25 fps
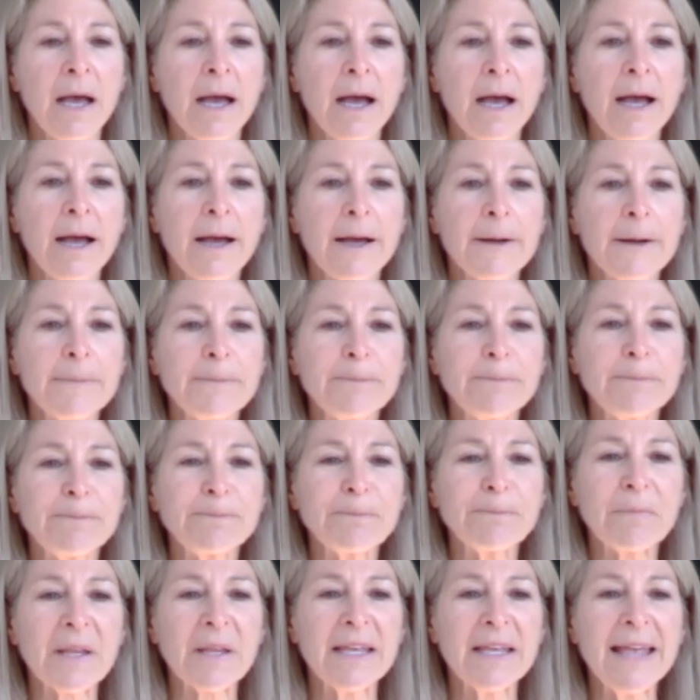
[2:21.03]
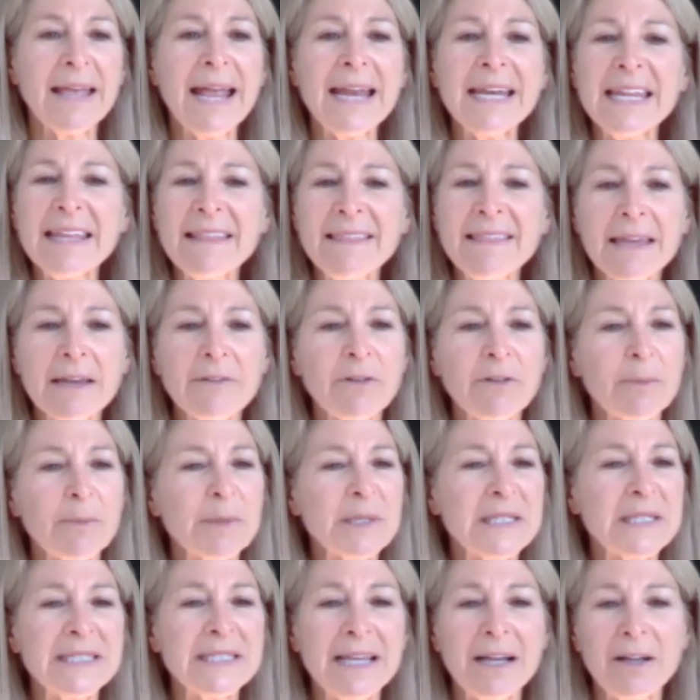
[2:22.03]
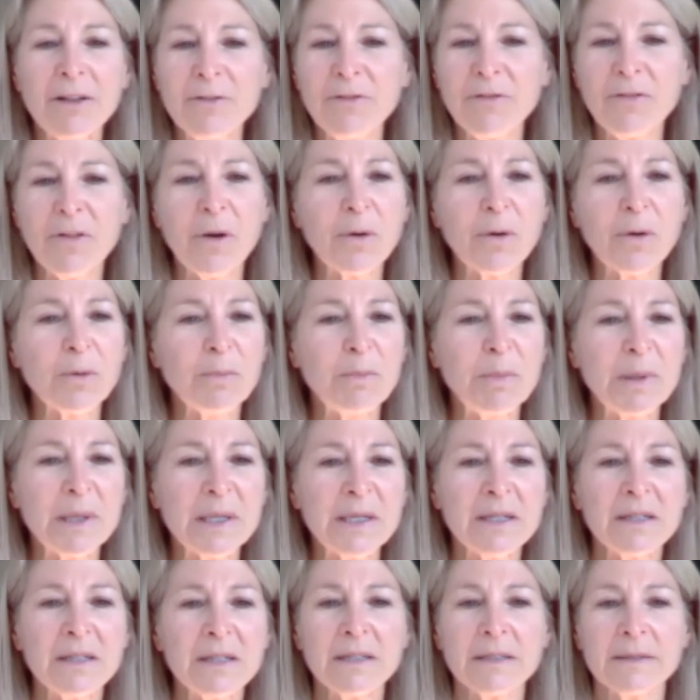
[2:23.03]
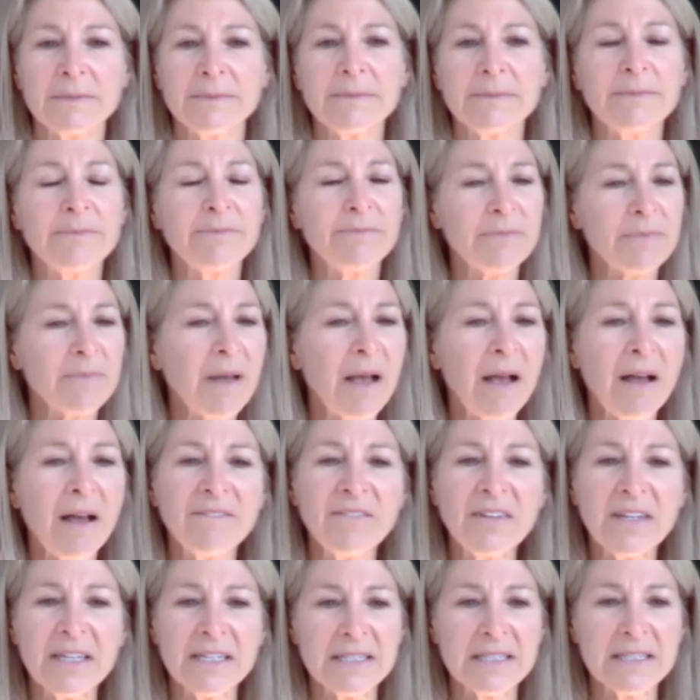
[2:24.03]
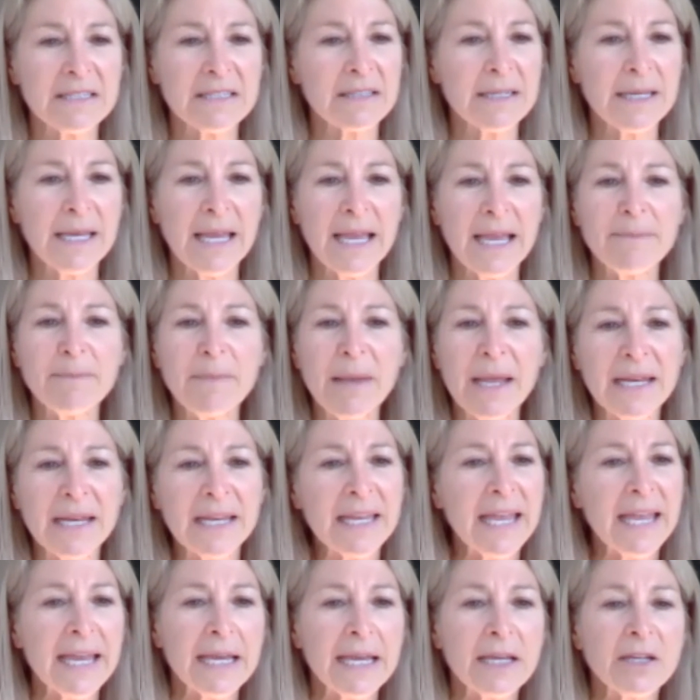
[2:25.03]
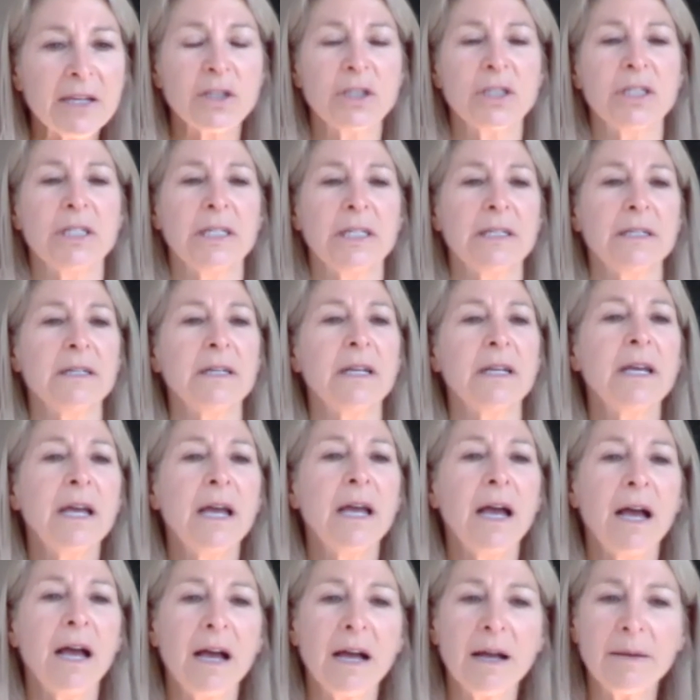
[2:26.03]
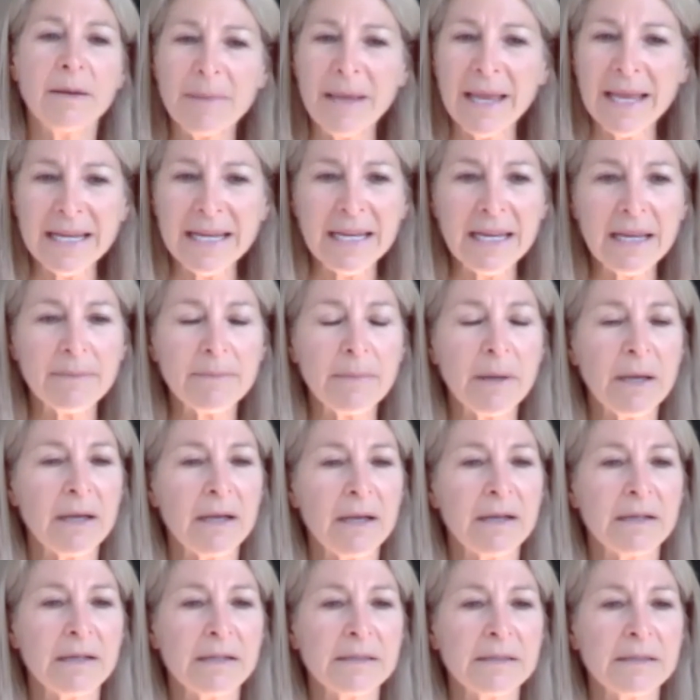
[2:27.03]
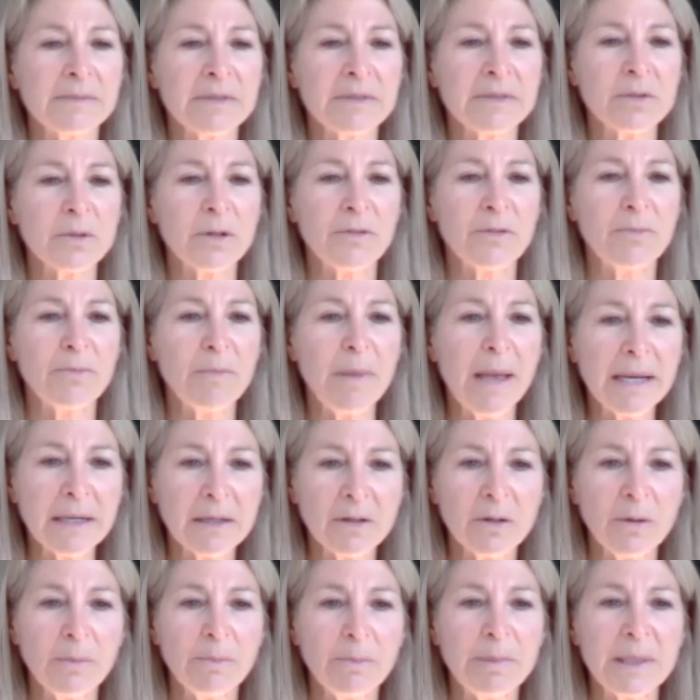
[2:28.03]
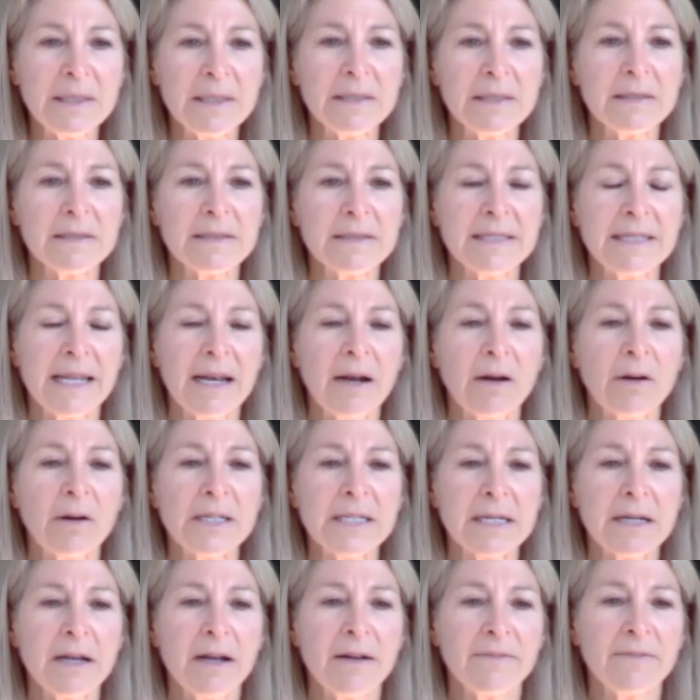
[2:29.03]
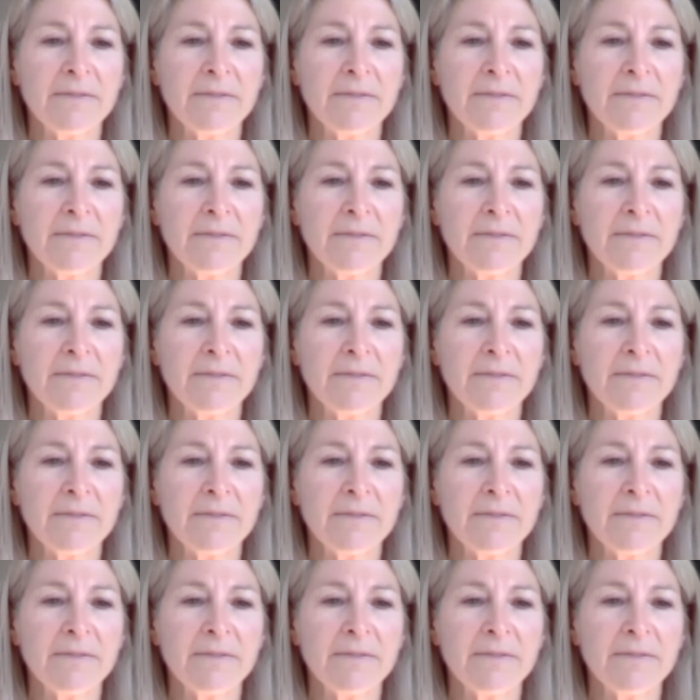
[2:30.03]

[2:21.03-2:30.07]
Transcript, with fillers: Um, anything from a cell phone bill, obviously, medication, um, any uh, sort of medical bills that aren't